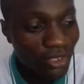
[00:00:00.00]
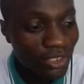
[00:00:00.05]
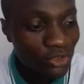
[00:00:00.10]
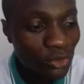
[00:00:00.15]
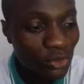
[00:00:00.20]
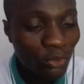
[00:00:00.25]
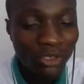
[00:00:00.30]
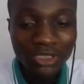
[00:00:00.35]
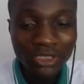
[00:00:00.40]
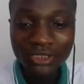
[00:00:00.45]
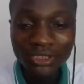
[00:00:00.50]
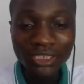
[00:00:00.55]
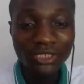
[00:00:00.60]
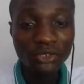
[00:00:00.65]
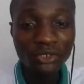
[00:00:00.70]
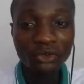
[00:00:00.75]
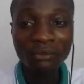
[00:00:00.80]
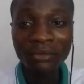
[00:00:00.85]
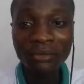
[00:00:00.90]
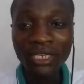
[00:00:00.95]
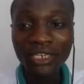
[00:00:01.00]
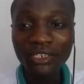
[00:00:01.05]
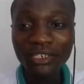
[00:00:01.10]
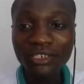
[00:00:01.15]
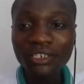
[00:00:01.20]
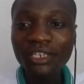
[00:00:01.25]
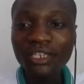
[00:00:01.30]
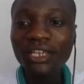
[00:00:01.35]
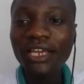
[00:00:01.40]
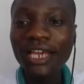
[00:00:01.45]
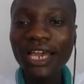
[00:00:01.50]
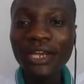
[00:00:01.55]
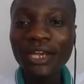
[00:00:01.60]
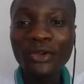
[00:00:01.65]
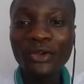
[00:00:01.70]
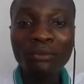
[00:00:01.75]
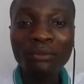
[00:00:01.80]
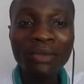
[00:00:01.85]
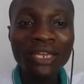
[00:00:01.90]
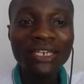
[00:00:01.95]
So what is a domain? A
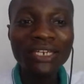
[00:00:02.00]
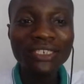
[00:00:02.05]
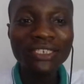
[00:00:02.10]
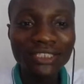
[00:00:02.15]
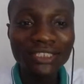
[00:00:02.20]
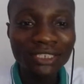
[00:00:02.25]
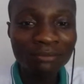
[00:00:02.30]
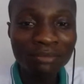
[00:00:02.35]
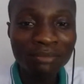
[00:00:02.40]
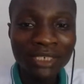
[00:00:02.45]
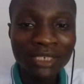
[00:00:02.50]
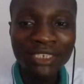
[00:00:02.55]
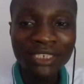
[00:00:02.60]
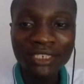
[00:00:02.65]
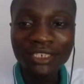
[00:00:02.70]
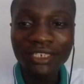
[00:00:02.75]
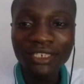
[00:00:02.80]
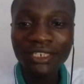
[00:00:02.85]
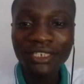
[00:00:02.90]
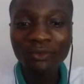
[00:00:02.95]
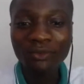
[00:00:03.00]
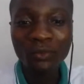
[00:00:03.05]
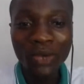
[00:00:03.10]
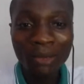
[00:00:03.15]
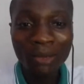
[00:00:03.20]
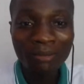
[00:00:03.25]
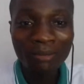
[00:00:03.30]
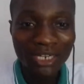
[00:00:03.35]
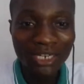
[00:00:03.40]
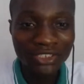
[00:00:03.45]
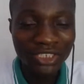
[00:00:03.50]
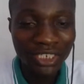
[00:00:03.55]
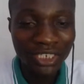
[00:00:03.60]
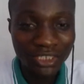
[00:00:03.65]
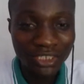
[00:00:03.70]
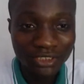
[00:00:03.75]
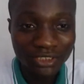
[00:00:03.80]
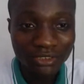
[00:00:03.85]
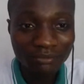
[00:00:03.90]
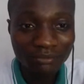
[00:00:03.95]
domain is simply the web
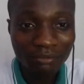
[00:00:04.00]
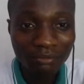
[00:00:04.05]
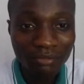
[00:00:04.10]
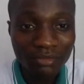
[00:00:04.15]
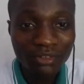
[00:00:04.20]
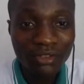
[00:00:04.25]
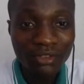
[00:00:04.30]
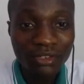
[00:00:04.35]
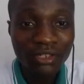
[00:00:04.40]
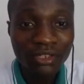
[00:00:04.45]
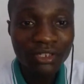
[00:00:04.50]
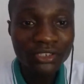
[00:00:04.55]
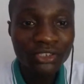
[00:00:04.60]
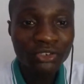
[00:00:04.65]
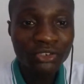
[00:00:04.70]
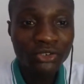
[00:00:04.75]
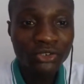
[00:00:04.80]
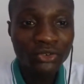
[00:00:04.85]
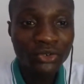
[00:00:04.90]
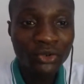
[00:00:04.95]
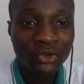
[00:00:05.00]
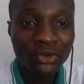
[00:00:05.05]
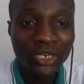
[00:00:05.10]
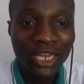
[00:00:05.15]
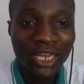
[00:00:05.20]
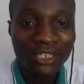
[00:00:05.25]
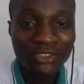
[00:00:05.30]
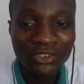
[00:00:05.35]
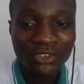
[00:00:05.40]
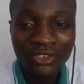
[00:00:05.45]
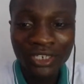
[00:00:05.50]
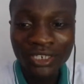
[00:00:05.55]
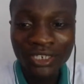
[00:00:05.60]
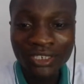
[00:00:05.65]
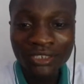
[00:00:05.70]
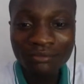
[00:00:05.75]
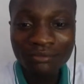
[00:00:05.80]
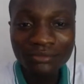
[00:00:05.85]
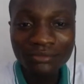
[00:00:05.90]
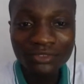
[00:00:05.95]
address. So you know that
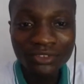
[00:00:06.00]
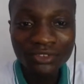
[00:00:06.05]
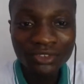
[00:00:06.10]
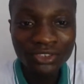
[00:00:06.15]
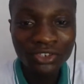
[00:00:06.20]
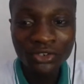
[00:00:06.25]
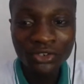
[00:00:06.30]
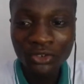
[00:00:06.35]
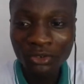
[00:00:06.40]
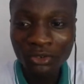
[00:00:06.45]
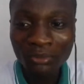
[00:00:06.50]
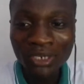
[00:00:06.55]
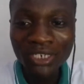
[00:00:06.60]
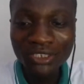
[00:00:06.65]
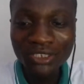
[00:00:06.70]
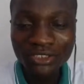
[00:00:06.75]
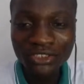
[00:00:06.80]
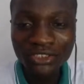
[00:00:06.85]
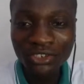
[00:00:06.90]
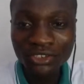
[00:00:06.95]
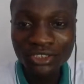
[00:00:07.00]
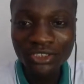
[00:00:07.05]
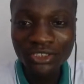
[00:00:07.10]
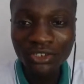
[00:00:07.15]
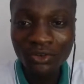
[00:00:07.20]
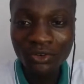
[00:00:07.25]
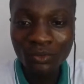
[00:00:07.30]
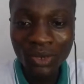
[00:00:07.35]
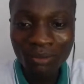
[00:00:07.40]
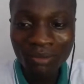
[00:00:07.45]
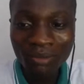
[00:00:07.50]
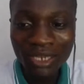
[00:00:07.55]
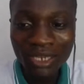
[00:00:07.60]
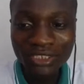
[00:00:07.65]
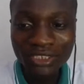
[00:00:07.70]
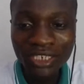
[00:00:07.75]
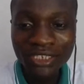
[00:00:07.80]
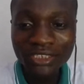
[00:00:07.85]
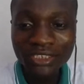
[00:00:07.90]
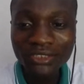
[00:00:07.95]
already. Your domain is just your web
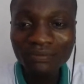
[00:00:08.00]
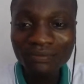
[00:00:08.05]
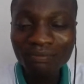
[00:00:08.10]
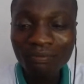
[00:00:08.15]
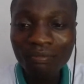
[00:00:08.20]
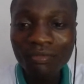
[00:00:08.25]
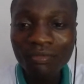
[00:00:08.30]
address.